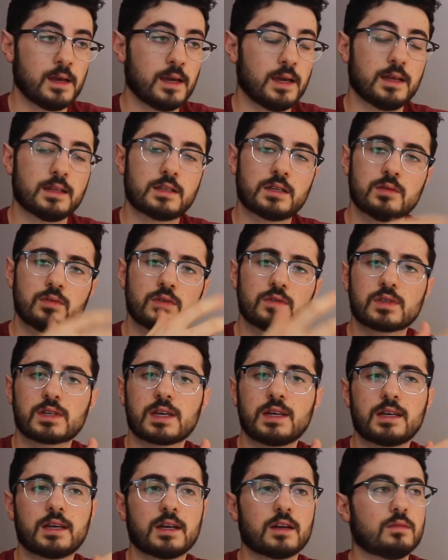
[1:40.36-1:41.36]
In terms of
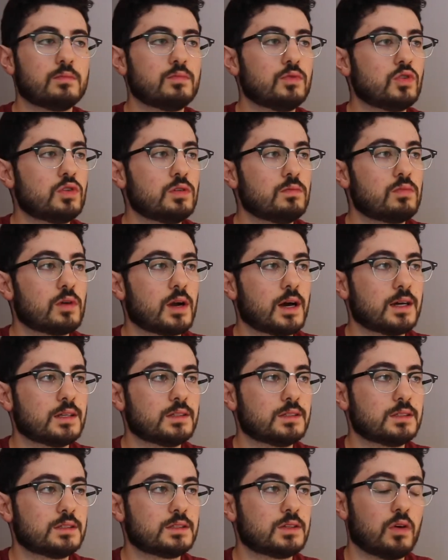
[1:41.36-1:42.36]
skincare and beauty
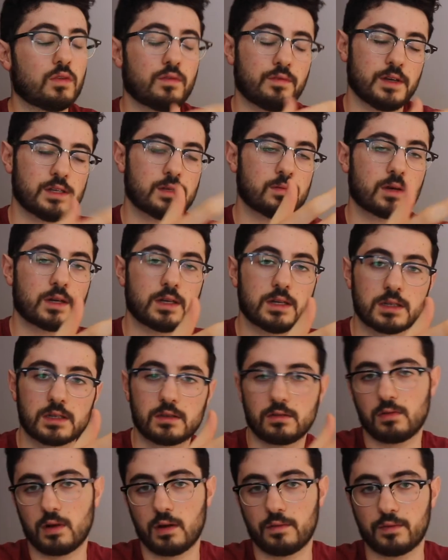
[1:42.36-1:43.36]
brands on Facebook and
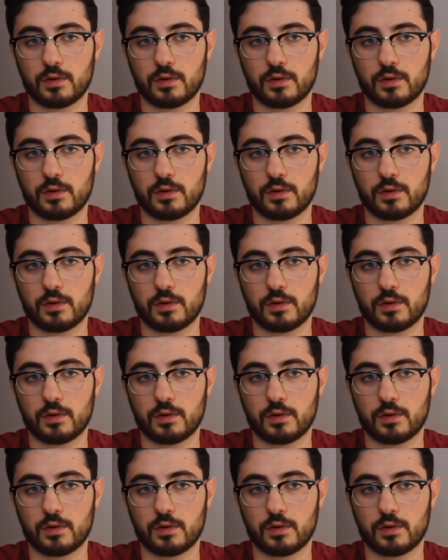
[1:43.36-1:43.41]
Instagram,